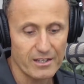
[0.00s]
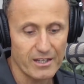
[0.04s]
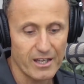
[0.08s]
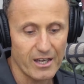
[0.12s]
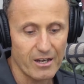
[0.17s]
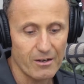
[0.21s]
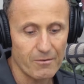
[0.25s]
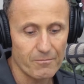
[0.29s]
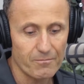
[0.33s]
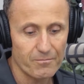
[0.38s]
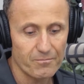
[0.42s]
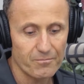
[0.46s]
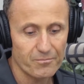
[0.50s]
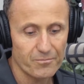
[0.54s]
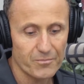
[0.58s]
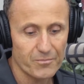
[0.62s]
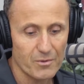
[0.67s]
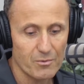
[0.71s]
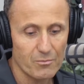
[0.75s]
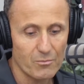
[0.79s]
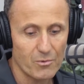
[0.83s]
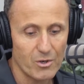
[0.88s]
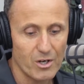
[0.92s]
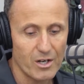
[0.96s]
Now,
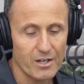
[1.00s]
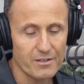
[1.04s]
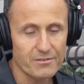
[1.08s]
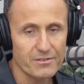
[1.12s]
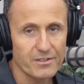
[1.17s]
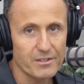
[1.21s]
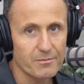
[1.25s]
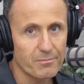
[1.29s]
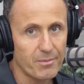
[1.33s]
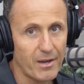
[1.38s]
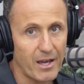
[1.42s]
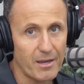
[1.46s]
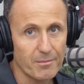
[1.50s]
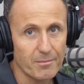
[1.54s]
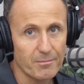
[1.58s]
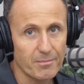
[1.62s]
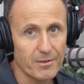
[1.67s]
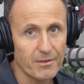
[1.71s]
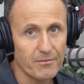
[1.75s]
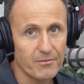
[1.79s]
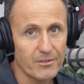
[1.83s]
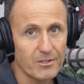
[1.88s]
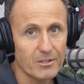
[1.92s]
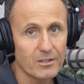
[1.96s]
why is this paper
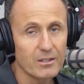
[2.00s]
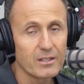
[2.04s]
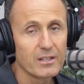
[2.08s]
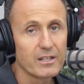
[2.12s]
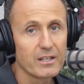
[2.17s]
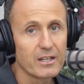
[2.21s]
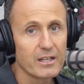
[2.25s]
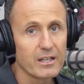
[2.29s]
pivotal?